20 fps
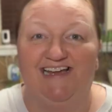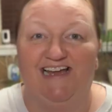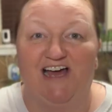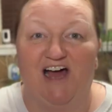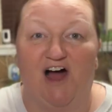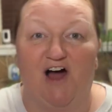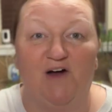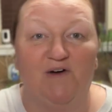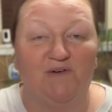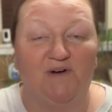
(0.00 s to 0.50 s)

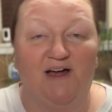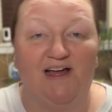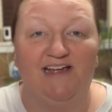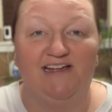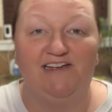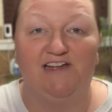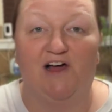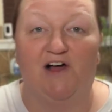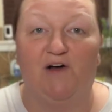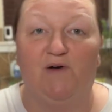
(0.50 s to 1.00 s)
All right,
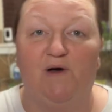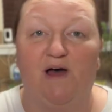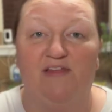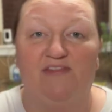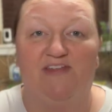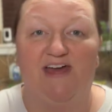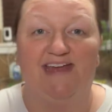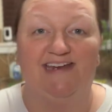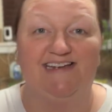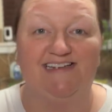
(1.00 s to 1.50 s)
y'all,
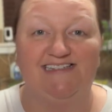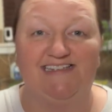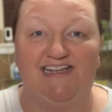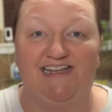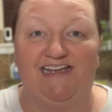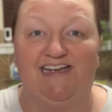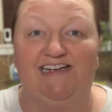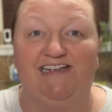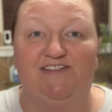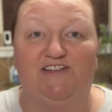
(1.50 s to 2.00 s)
that is
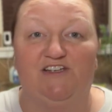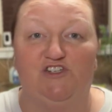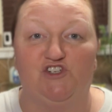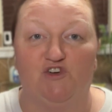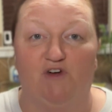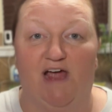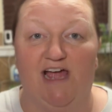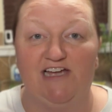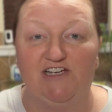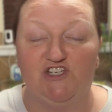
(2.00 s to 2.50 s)
it. The
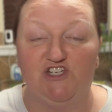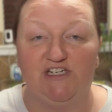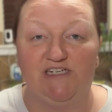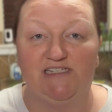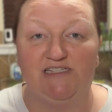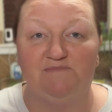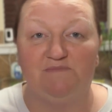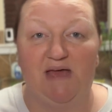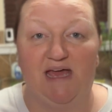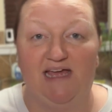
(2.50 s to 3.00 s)
trash
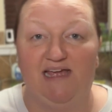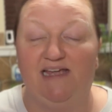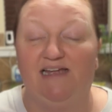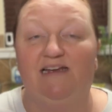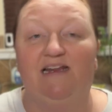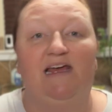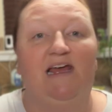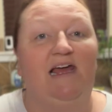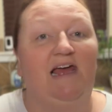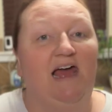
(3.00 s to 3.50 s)
is
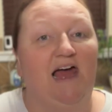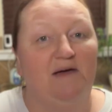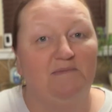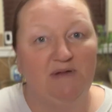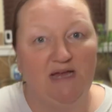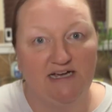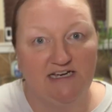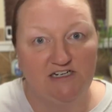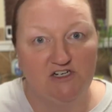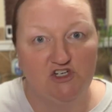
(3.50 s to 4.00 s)
made. I'm
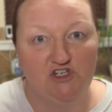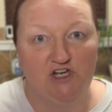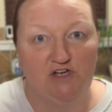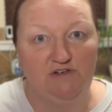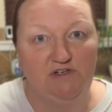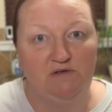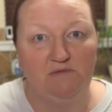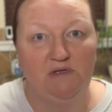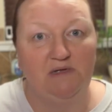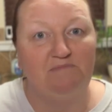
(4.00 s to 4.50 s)
not going to show
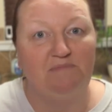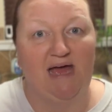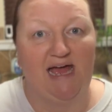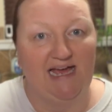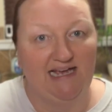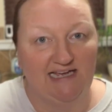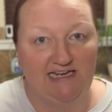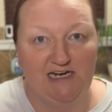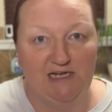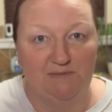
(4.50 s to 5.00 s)
you me
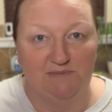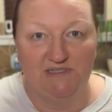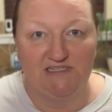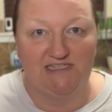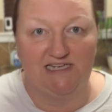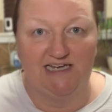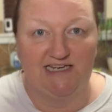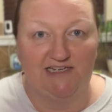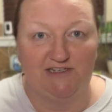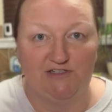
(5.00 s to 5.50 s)
bagging up the
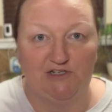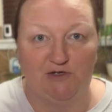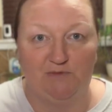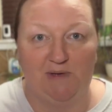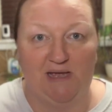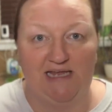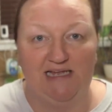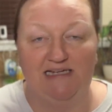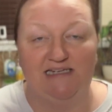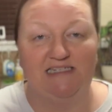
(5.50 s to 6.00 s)
second 2
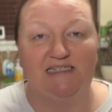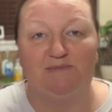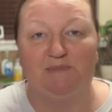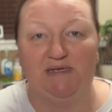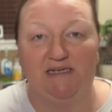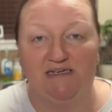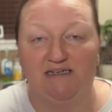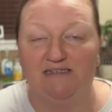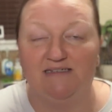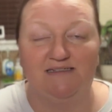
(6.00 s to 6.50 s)
pans
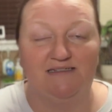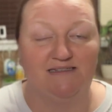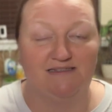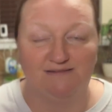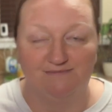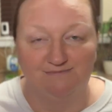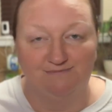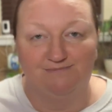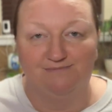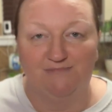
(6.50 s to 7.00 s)
because
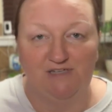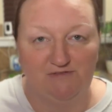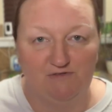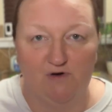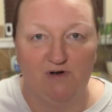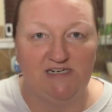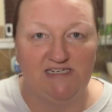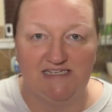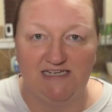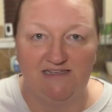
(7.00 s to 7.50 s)
you've
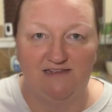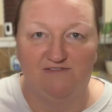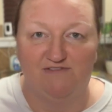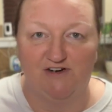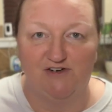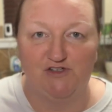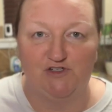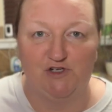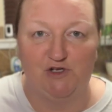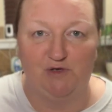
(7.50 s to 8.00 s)
already seen the first 2